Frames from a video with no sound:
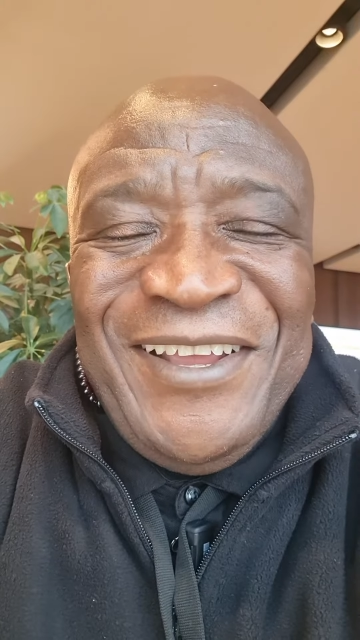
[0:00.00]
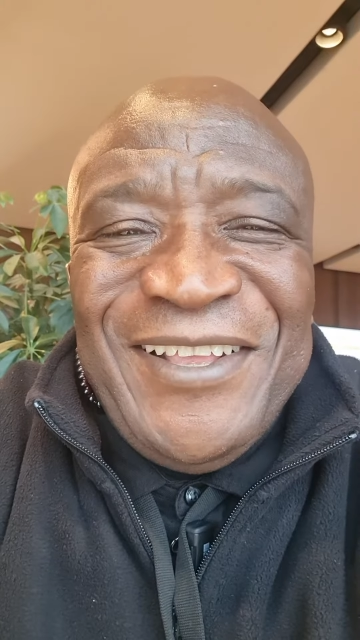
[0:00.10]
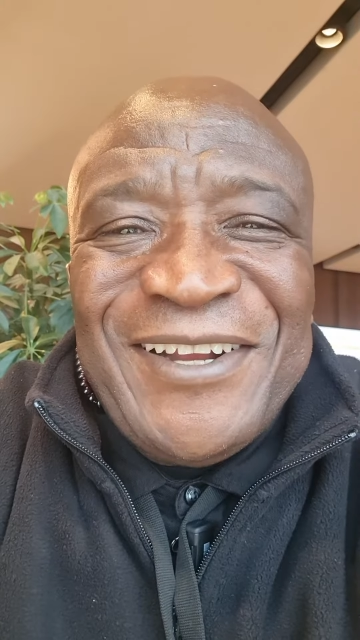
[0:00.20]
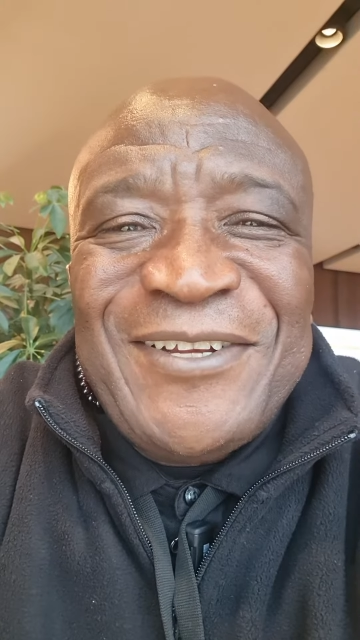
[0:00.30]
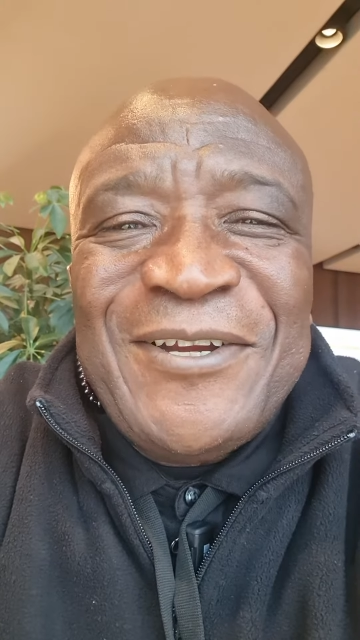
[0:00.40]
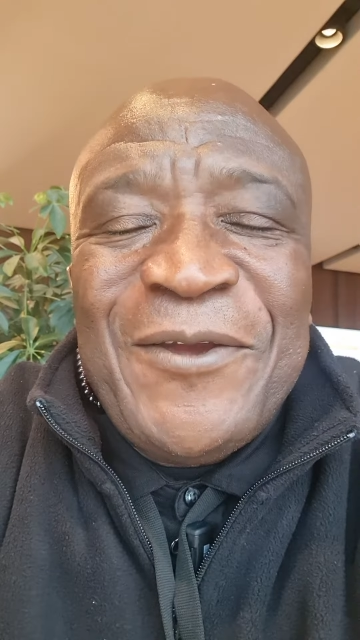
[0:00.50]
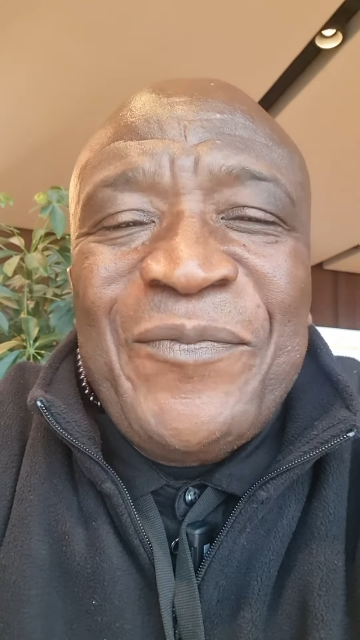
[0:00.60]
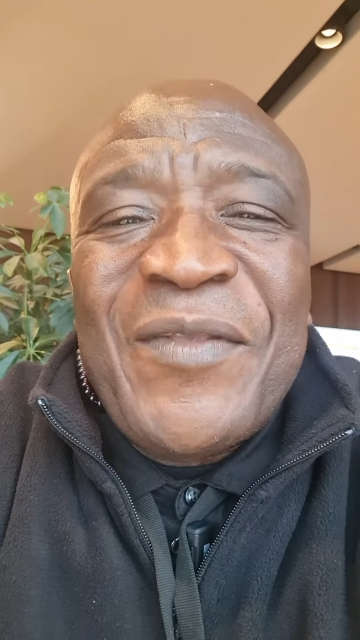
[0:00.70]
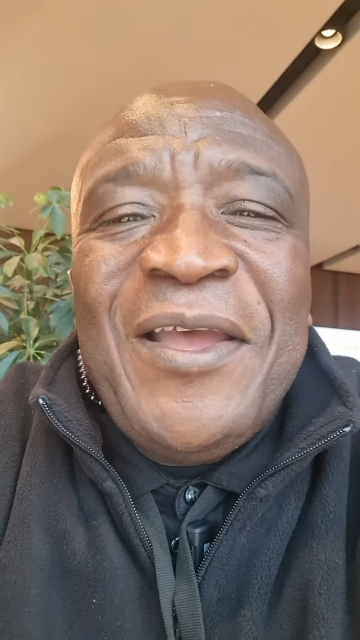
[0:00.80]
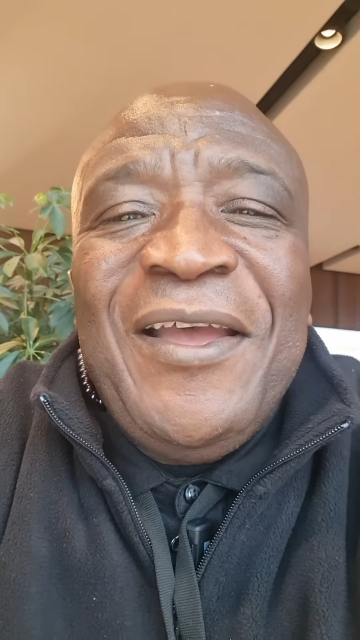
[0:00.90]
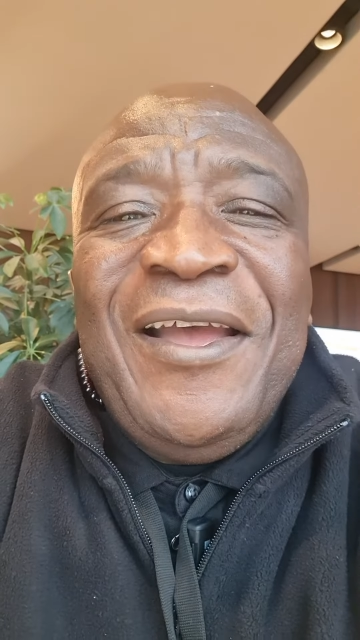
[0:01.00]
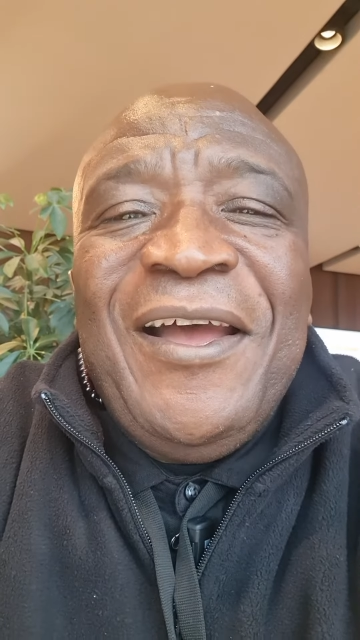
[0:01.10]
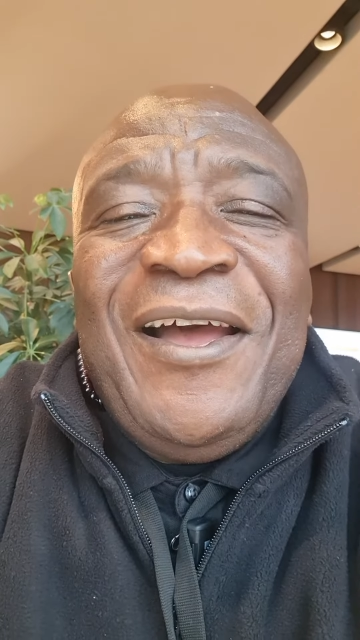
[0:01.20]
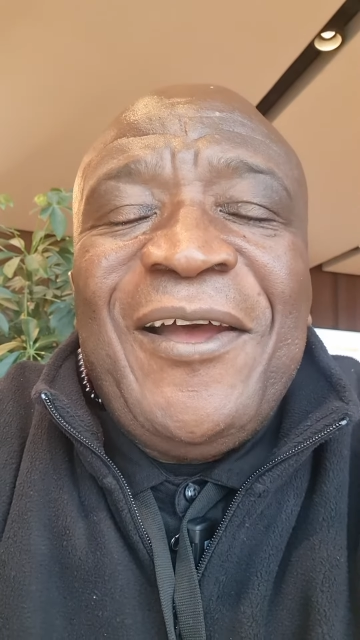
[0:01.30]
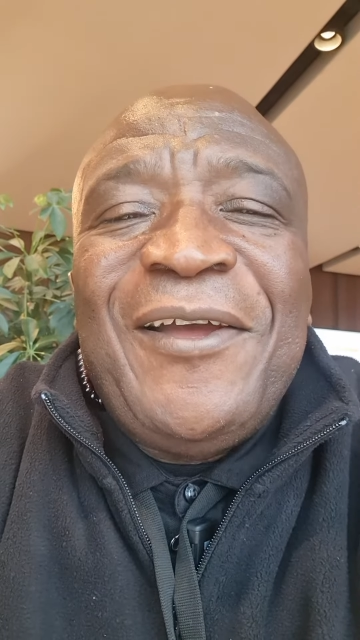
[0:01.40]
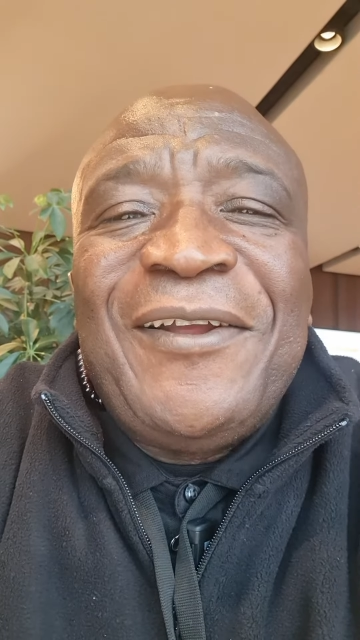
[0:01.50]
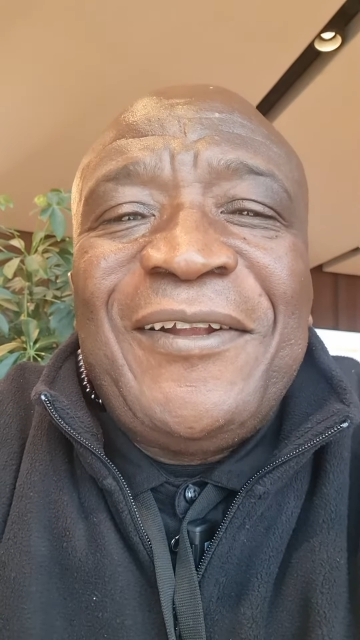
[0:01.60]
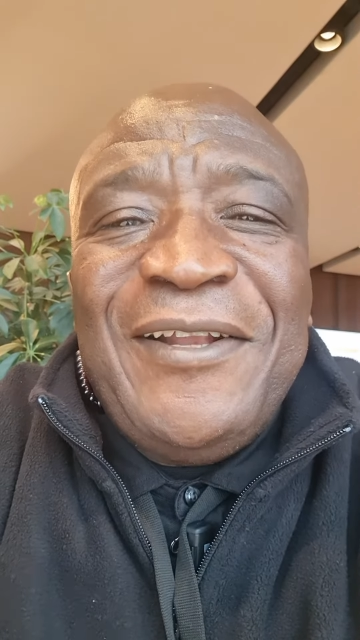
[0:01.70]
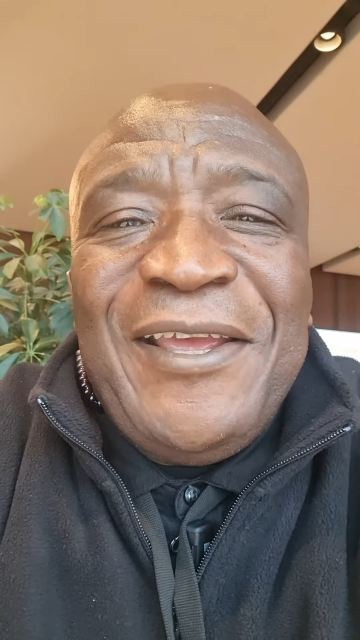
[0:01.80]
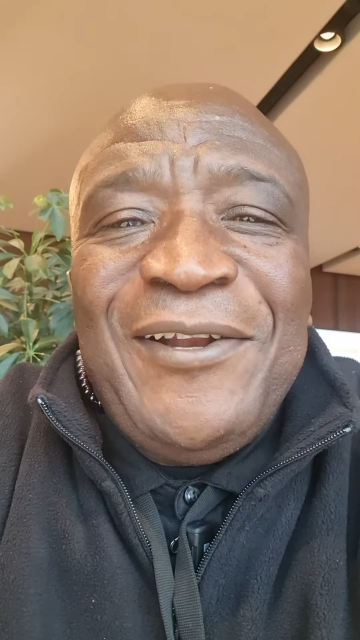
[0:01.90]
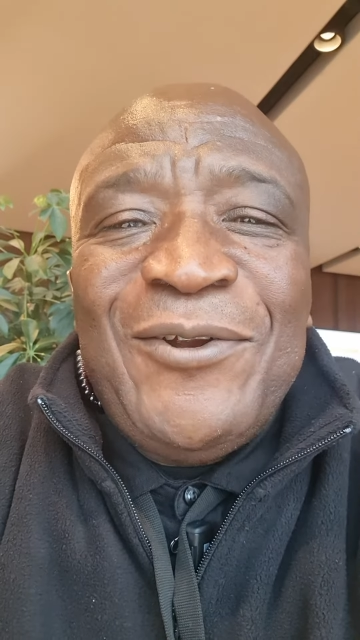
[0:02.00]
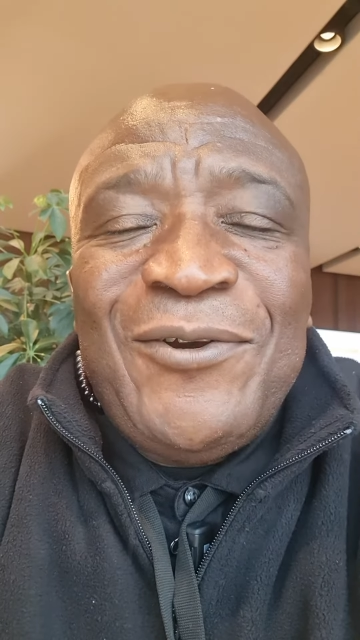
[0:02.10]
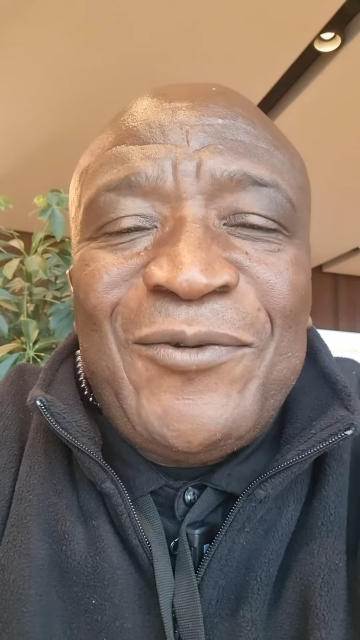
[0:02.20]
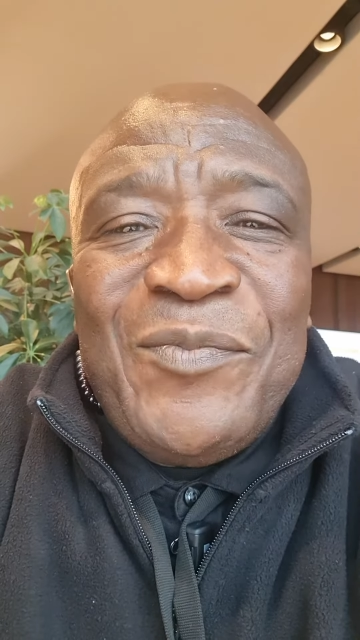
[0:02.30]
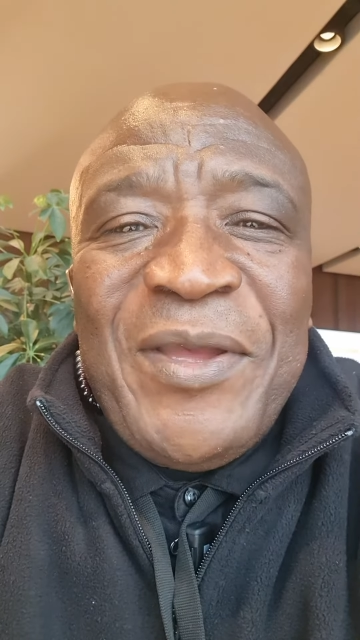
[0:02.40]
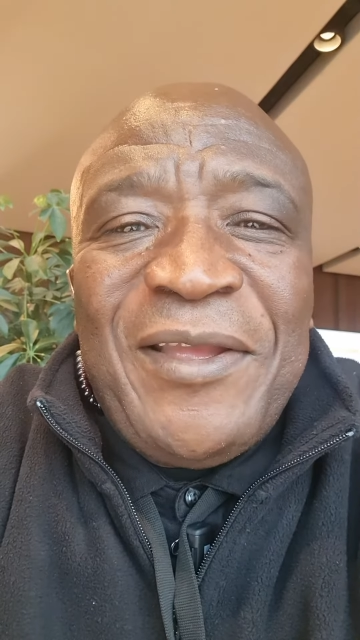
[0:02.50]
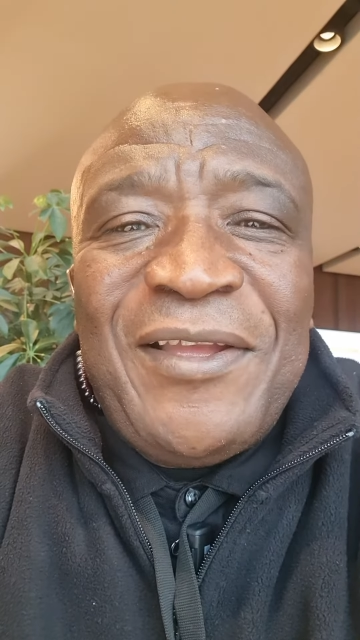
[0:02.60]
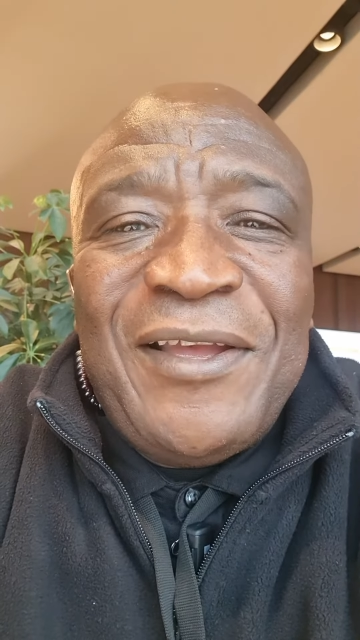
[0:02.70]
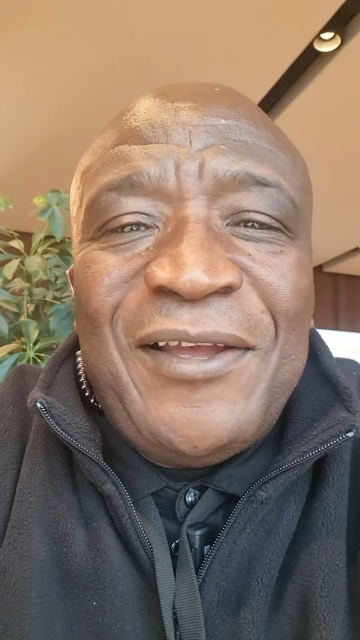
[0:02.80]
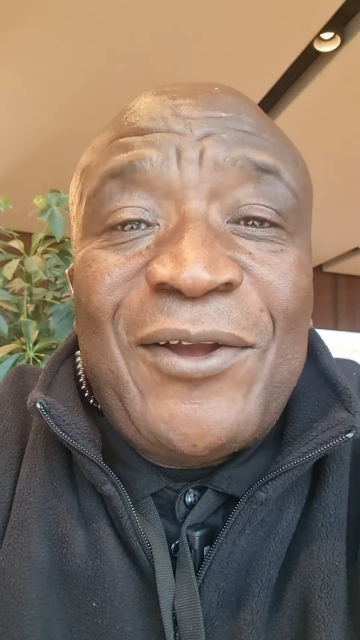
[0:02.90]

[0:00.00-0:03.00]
that they don't make